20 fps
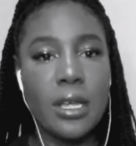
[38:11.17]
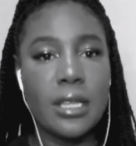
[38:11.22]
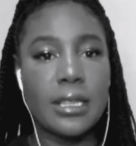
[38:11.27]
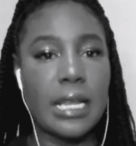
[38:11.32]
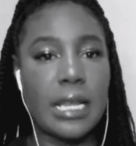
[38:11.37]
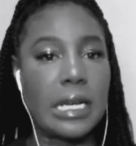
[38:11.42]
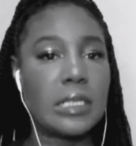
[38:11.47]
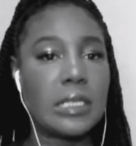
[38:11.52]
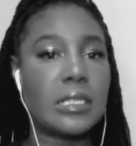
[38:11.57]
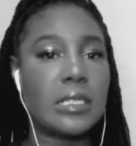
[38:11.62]

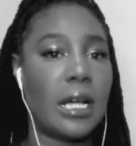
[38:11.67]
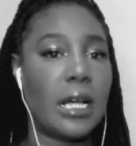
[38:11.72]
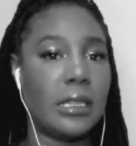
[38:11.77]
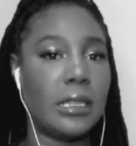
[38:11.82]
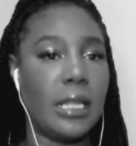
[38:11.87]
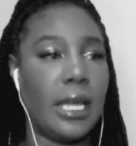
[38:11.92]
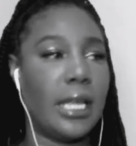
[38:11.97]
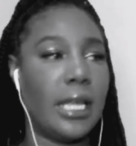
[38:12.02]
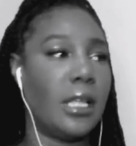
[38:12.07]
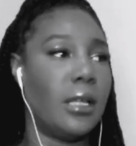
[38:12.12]
That is not
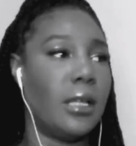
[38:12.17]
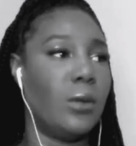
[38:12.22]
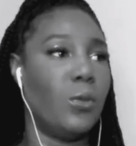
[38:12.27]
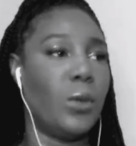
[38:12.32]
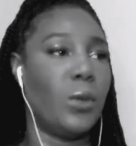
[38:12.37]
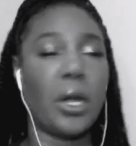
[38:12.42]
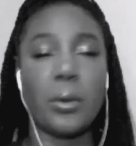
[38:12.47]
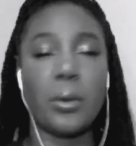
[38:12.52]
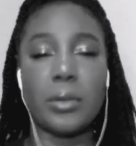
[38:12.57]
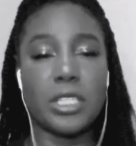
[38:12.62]
like
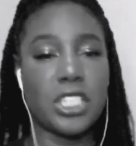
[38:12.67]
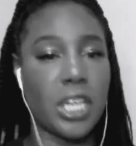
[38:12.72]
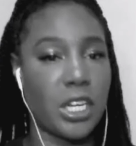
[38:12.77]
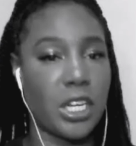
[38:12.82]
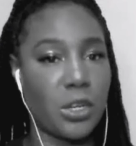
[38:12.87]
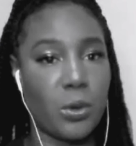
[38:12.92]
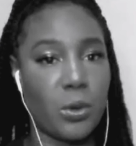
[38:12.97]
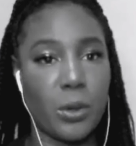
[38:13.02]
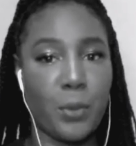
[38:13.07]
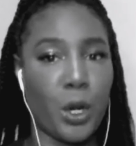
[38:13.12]
become a
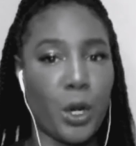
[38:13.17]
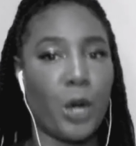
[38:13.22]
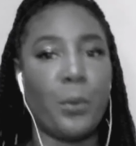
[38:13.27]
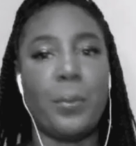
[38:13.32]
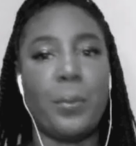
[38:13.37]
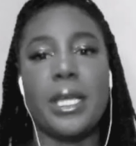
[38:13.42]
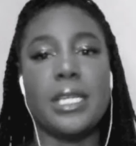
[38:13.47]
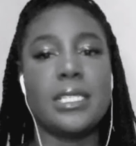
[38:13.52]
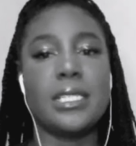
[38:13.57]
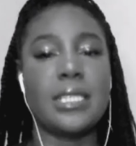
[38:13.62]
genuine
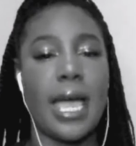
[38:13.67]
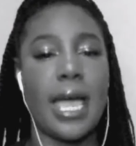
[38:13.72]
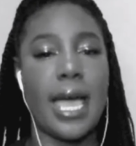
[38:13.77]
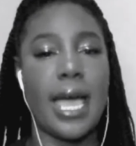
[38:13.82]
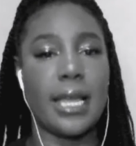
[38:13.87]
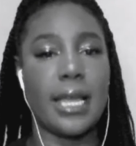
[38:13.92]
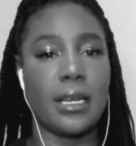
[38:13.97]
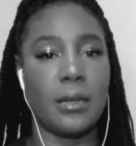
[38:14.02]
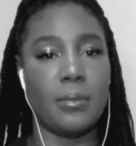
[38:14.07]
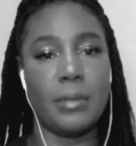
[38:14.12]
purpose
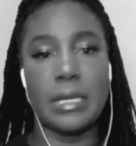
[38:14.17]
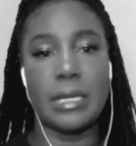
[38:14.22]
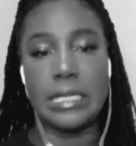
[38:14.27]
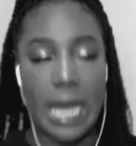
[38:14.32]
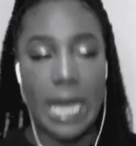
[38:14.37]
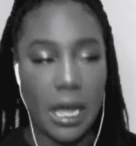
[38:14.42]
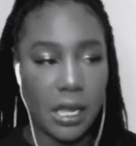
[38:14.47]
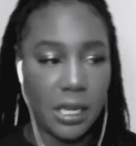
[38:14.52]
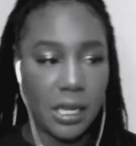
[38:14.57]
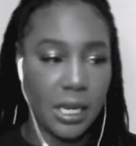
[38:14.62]
and
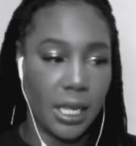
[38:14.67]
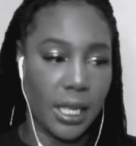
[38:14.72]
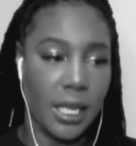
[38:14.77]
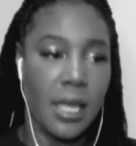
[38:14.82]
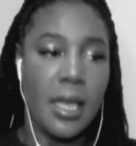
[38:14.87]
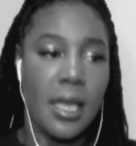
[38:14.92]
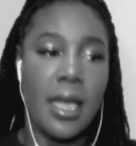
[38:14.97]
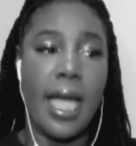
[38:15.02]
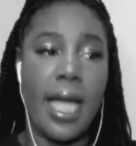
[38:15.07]
mentality.